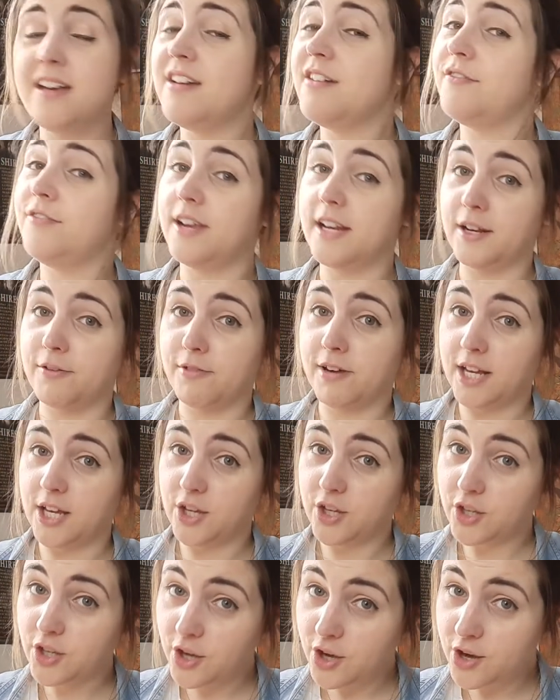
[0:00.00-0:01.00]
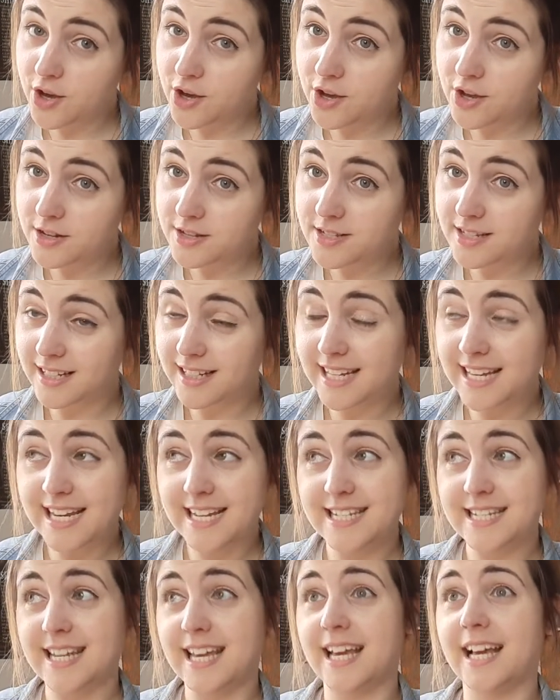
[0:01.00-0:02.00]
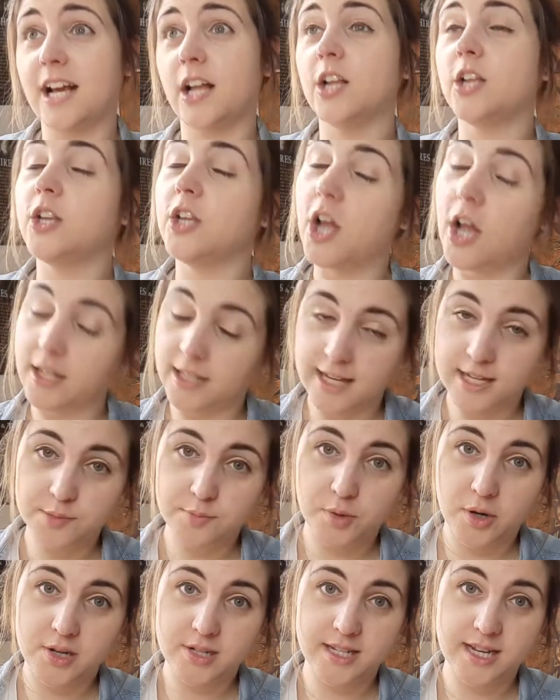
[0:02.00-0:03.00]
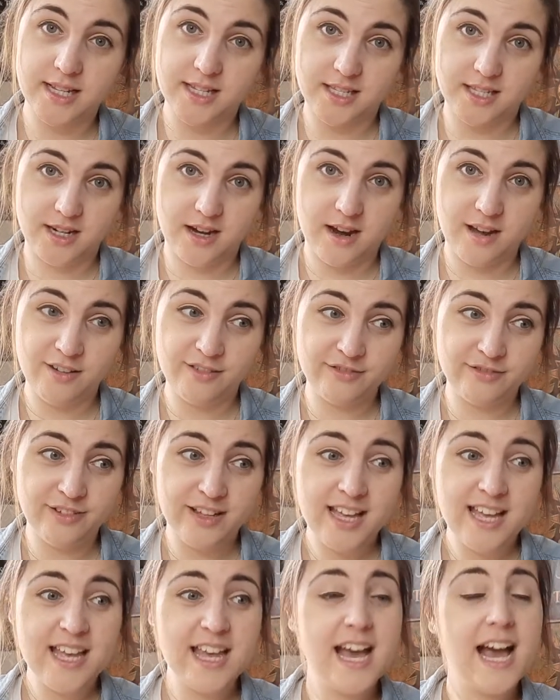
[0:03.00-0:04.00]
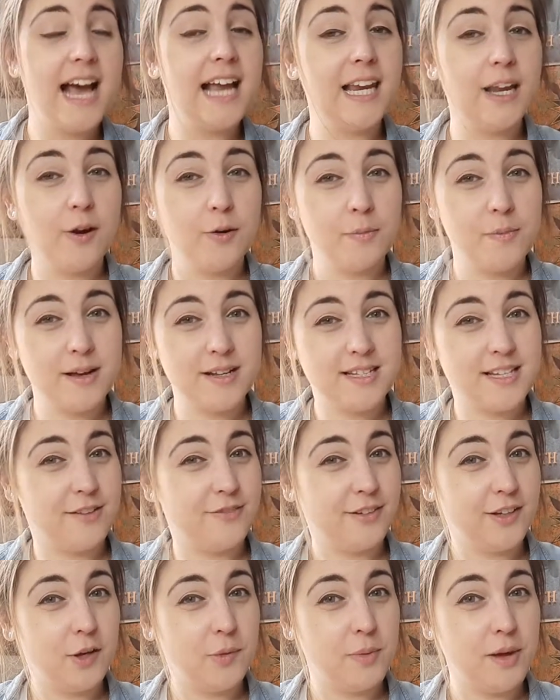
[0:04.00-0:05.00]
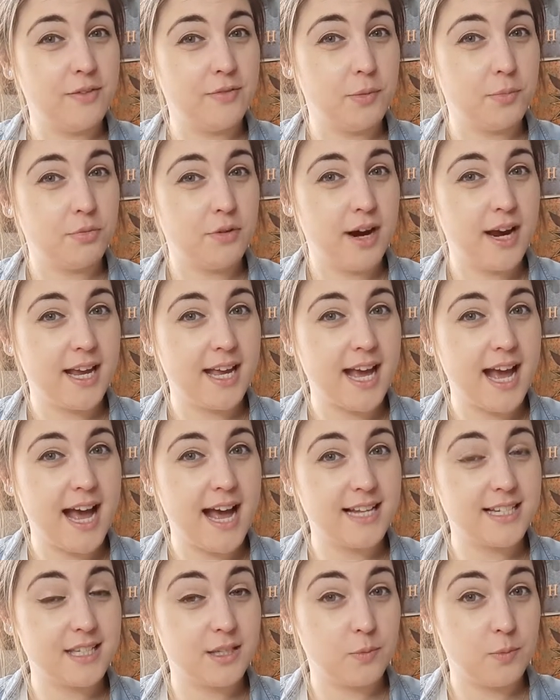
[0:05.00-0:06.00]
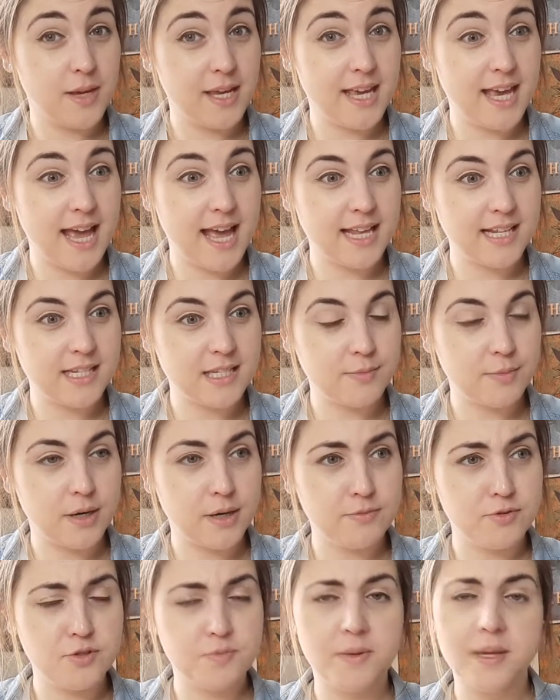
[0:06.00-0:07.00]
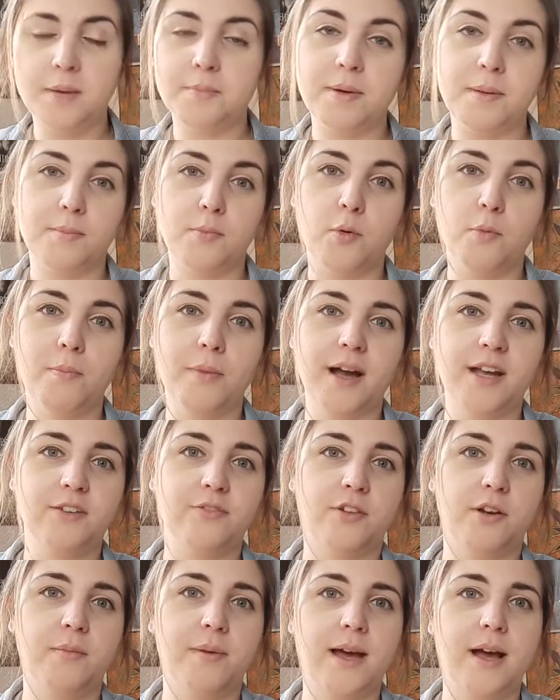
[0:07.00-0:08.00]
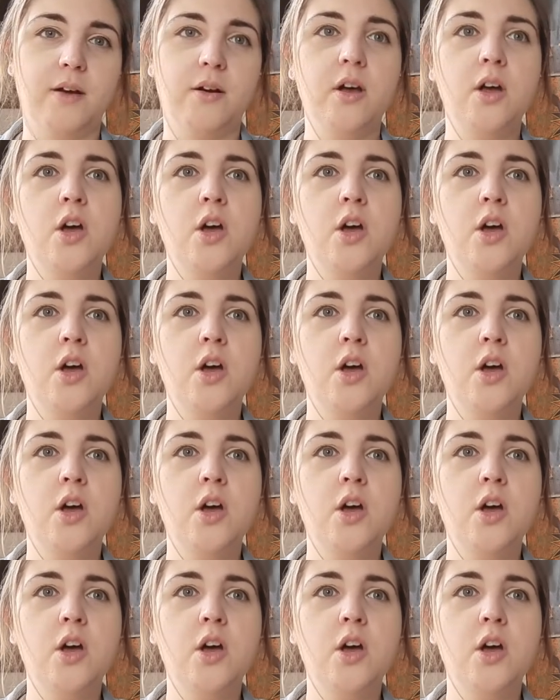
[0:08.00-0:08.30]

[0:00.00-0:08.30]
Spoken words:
feeling really good, eating a lot less processed stuff, allowing myself a little bit of a break at the weekend, but I'm just being a bit more mindful about